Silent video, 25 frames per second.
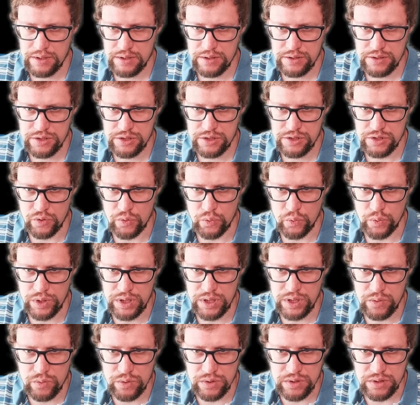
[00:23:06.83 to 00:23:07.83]
So
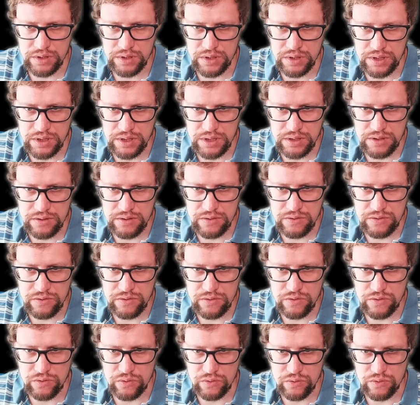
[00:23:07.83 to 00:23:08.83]
we would need
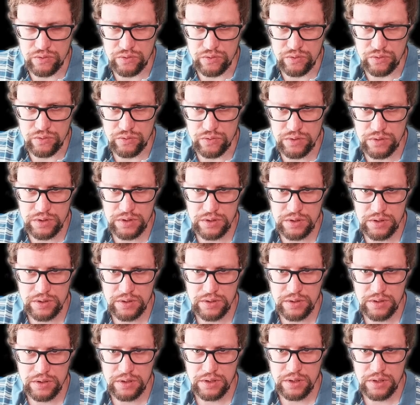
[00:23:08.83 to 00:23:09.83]
to
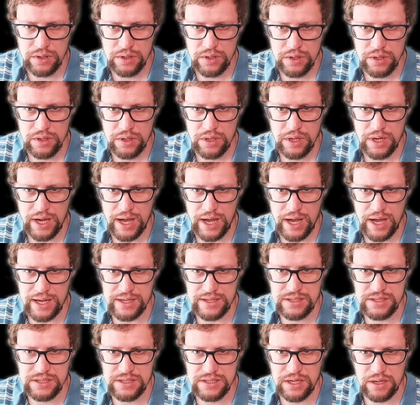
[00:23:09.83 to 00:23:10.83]
add
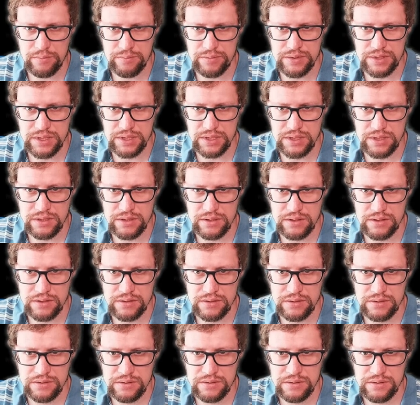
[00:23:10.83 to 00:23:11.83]

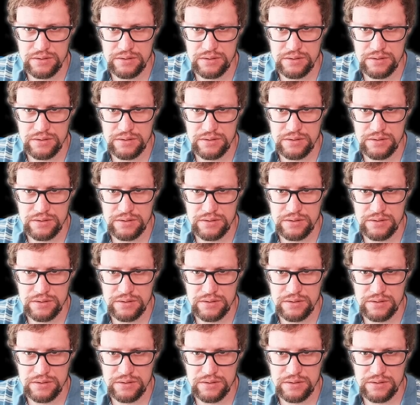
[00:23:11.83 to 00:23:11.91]
something